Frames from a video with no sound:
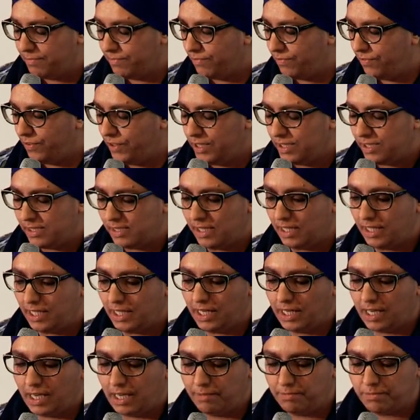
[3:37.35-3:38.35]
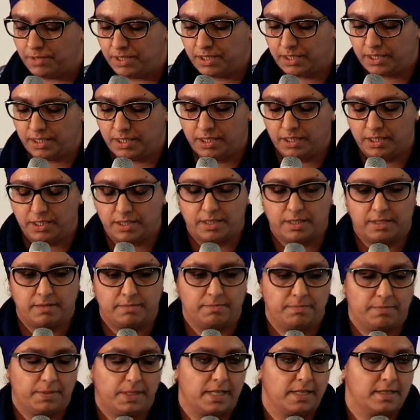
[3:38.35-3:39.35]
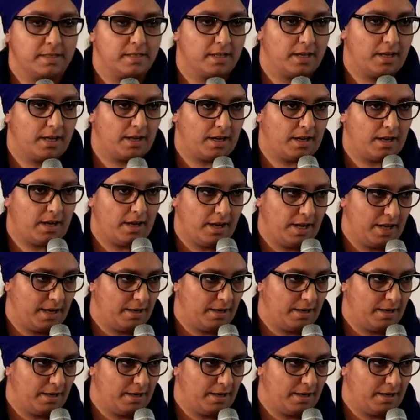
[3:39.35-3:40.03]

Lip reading: firstly, I'm just going to, because I